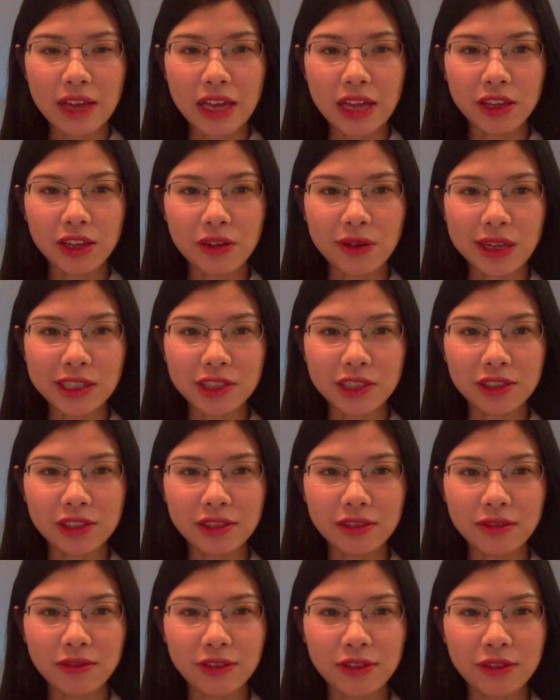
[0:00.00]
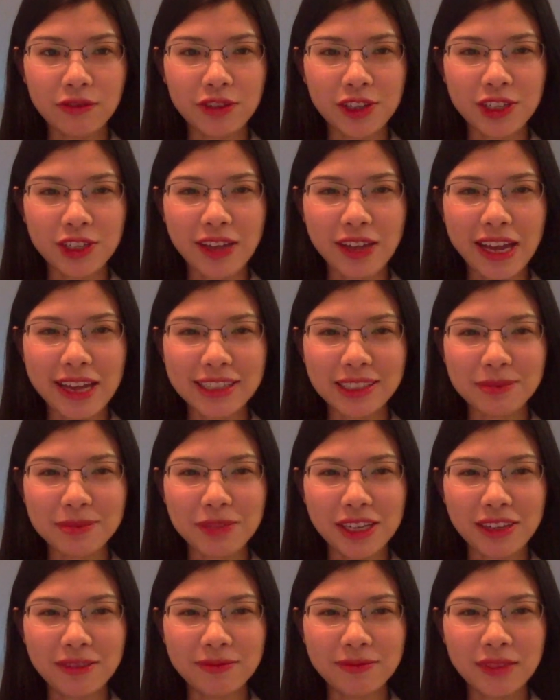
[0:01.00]
any question, feel free to ask
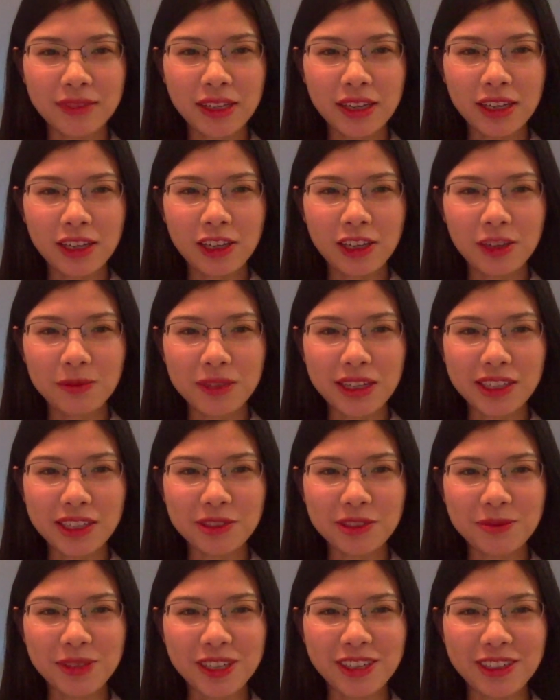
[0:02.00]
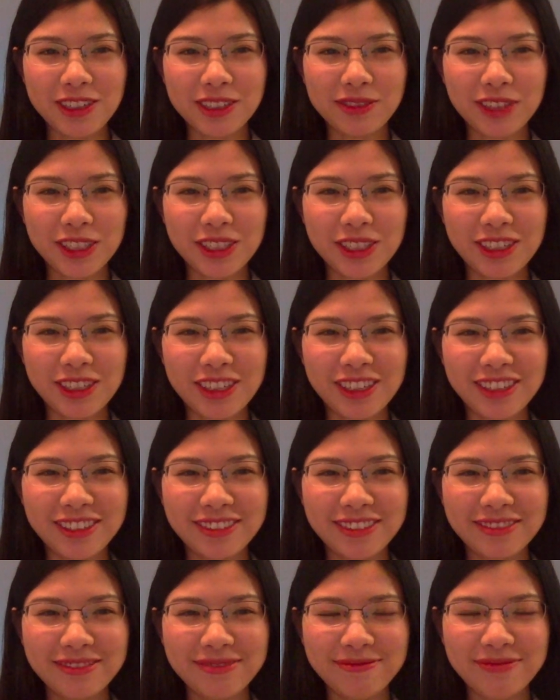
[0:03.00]
me. Hope this will be useful to you.
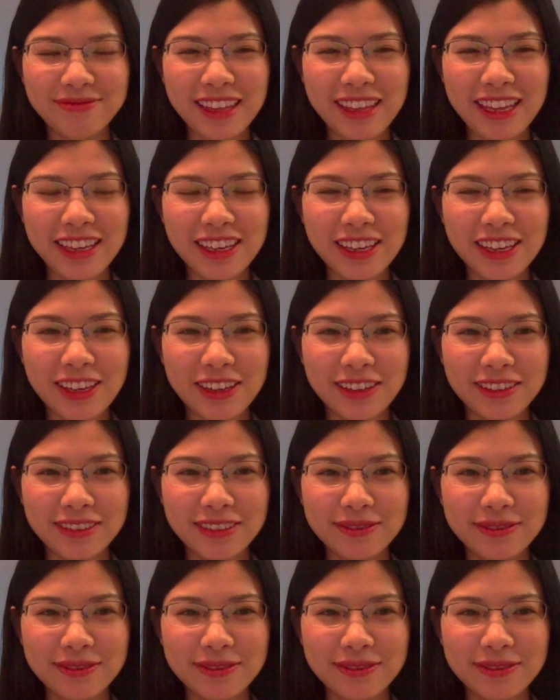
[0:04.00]
Thank you.